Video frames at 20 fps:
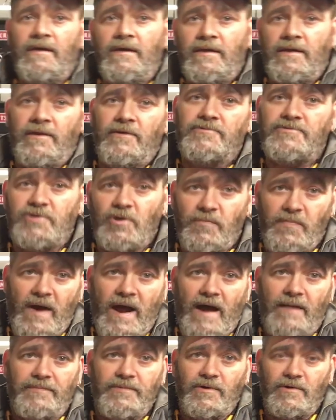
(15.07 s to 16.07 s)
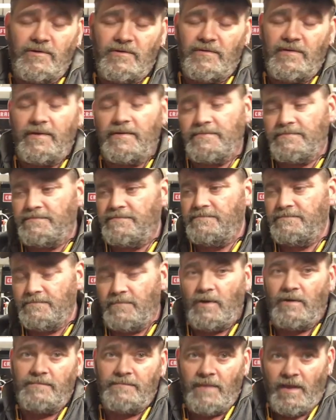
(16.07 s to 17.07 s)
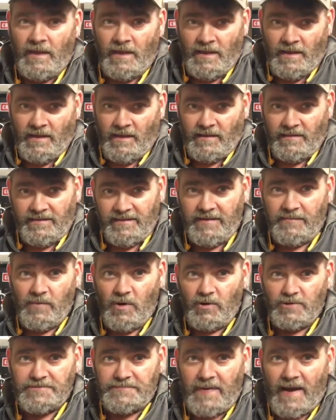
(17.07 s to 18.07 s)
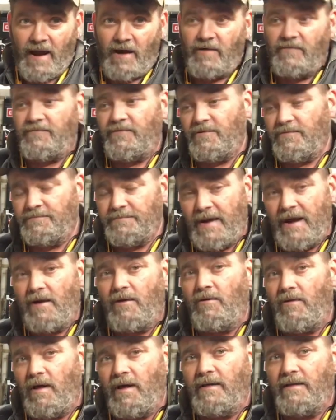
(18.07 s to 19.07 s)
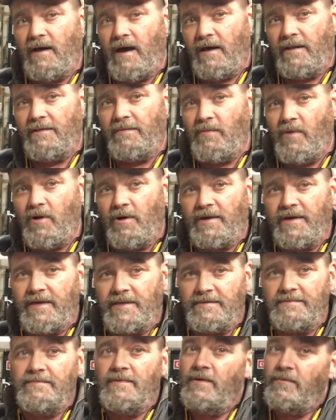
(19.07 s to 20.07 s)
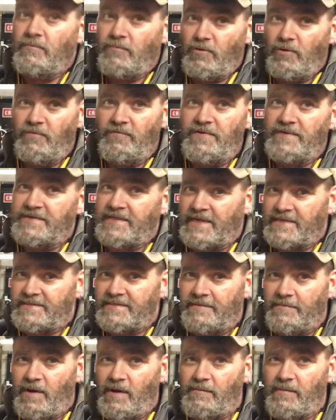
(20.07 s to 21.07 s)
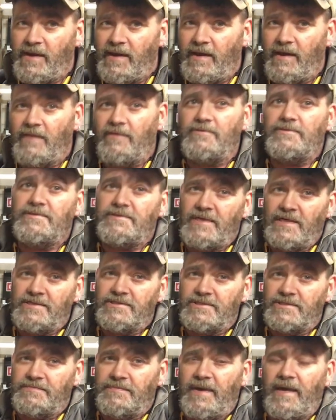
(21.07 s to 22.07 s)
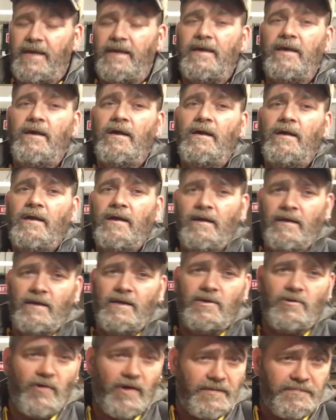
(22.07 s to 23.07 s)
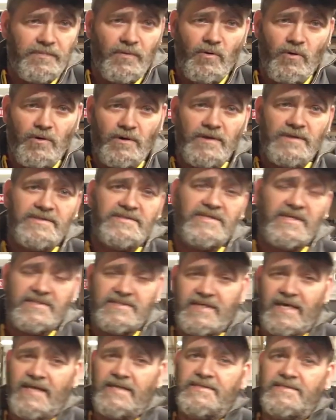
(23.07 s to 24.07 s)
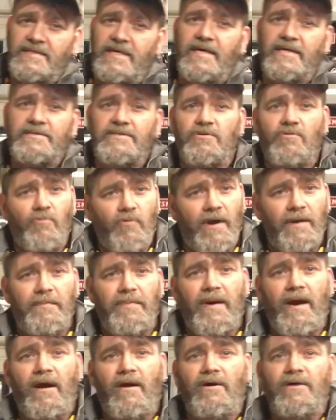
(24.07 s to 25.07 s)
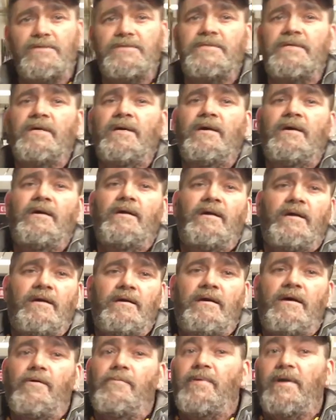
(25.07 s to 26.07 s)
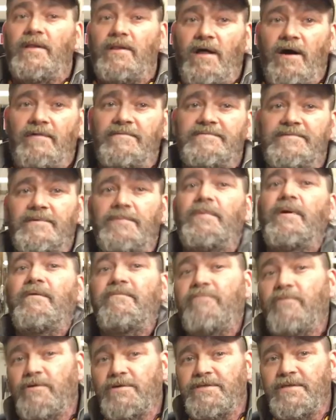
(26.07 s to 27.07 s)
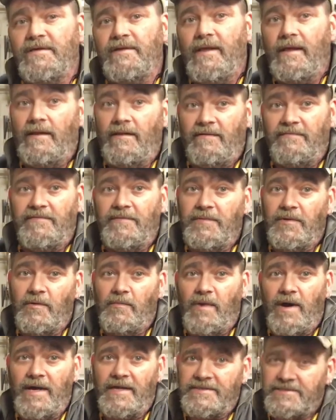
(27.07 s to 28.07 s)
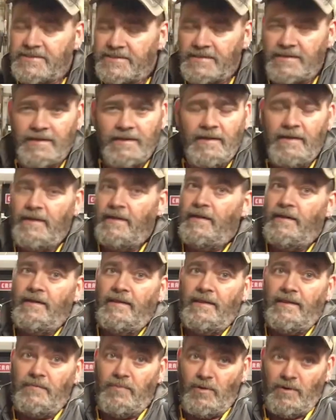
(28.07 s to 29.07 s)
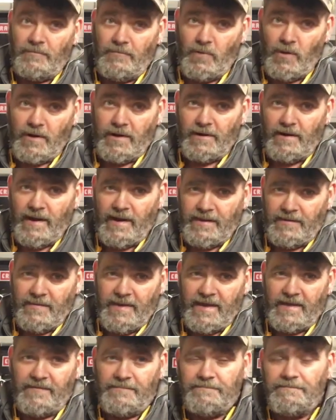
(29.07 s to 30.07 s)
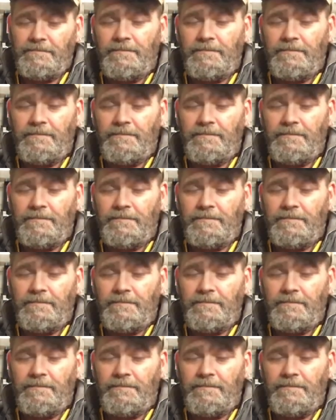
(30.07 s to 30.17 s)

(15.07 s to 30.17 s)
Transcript: They are so popular, they're well, the most powerful barrel on, on the market, proven, tested by many others, not just me. Great bore, 686, great barrels. Everybody loves them, but unfortunately they love them too much. They bought them quicker than I can make them.